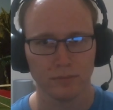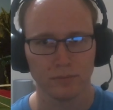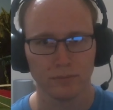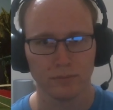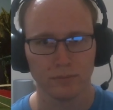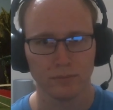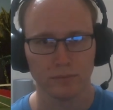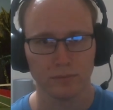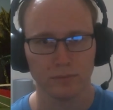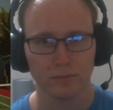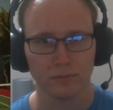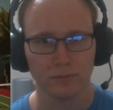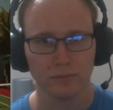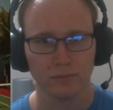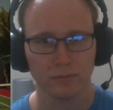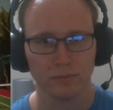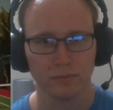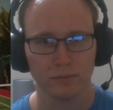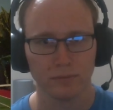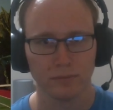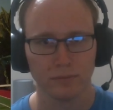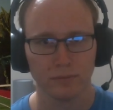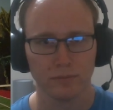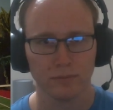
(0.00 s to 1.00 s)

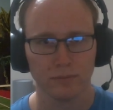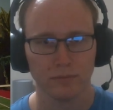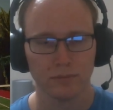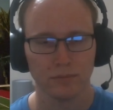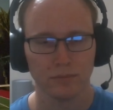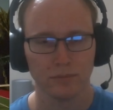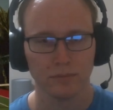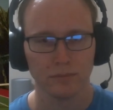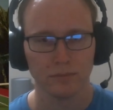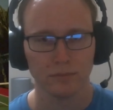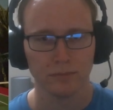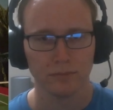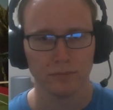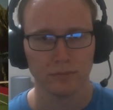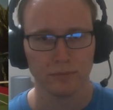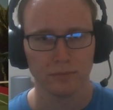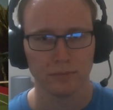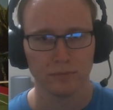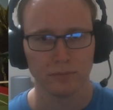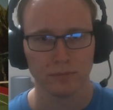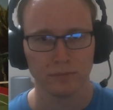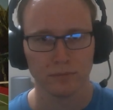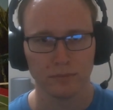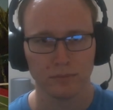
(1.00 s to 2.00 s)

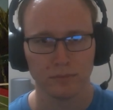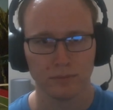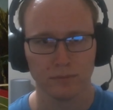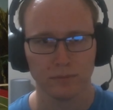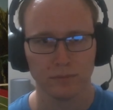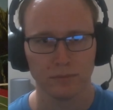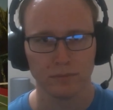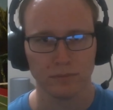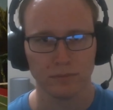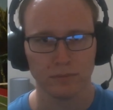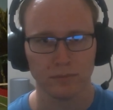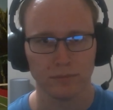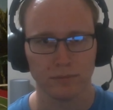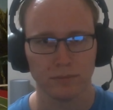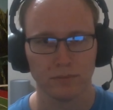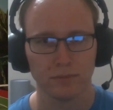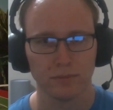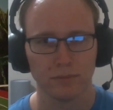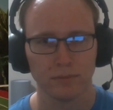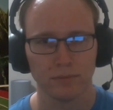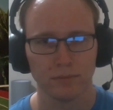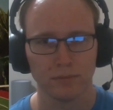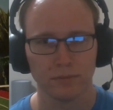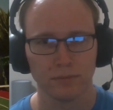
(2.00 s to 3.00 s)

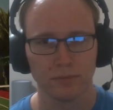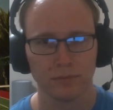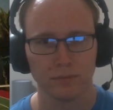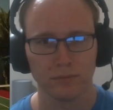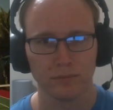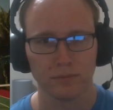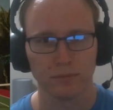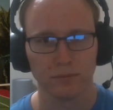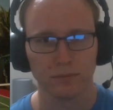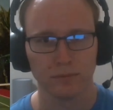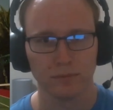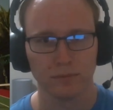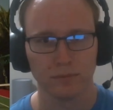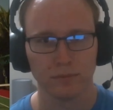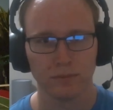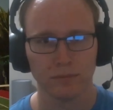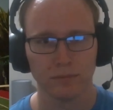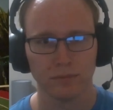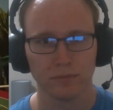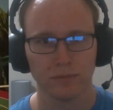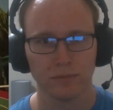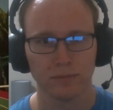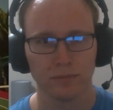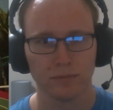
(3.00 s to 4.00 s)

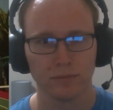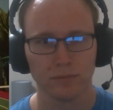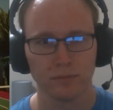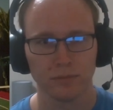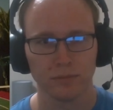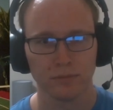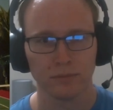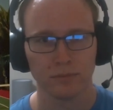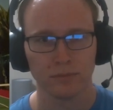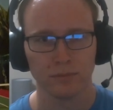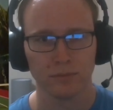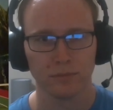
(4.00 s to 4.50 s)
(silent)